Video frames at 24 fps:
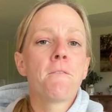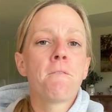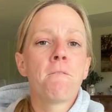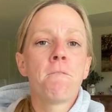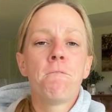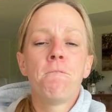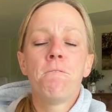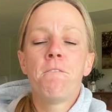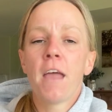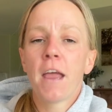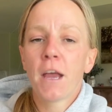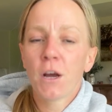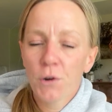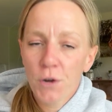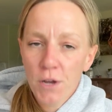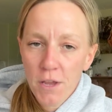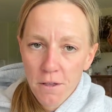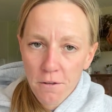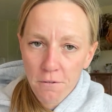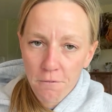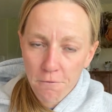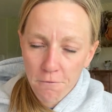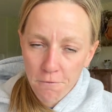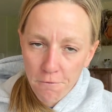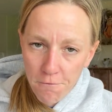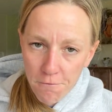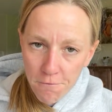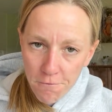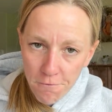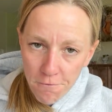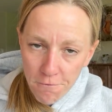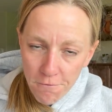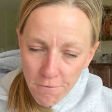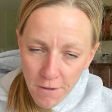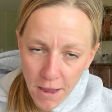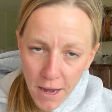Very,
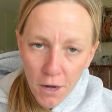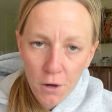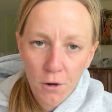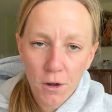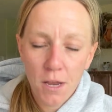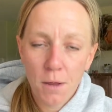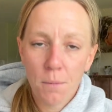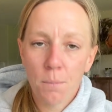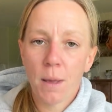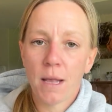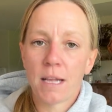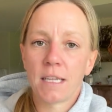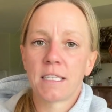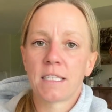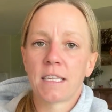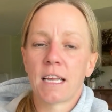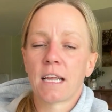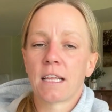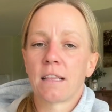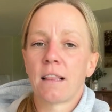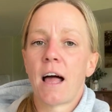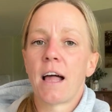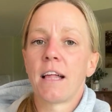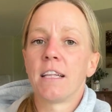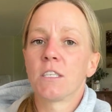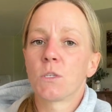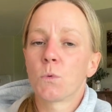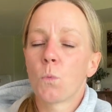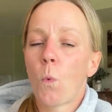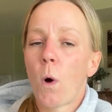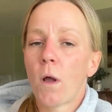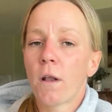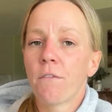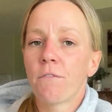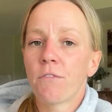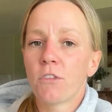very basic lens.
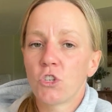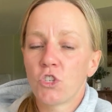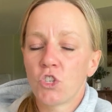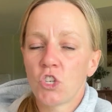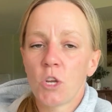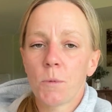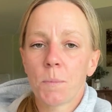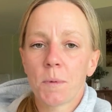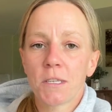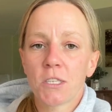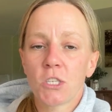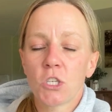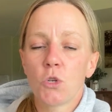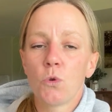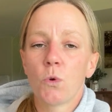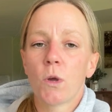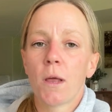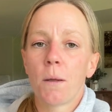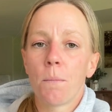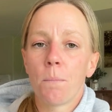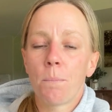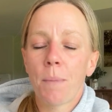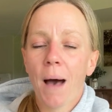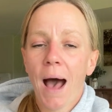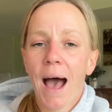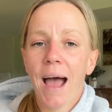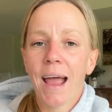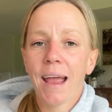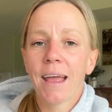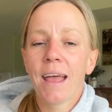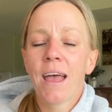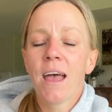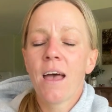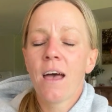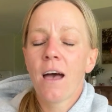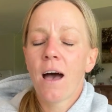One of the cheapest you can
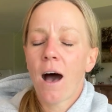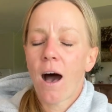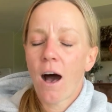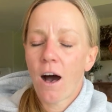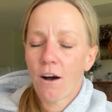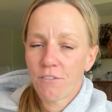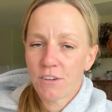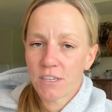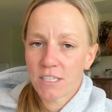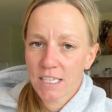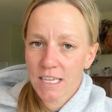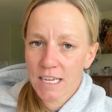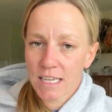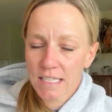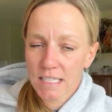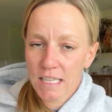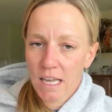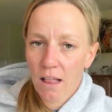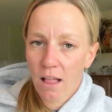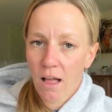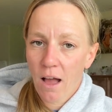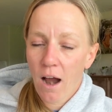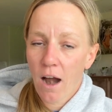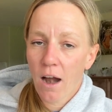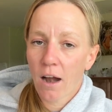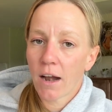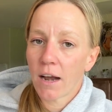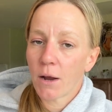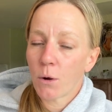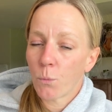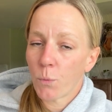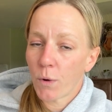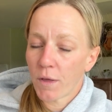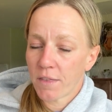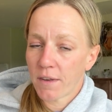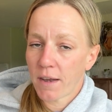buy of a
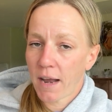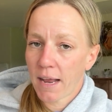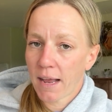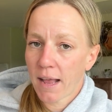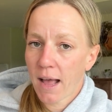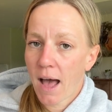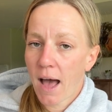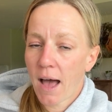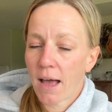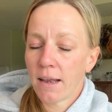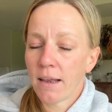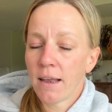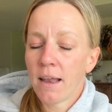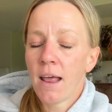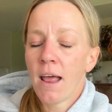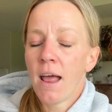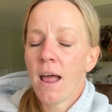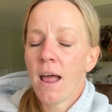DSLR with Nikon.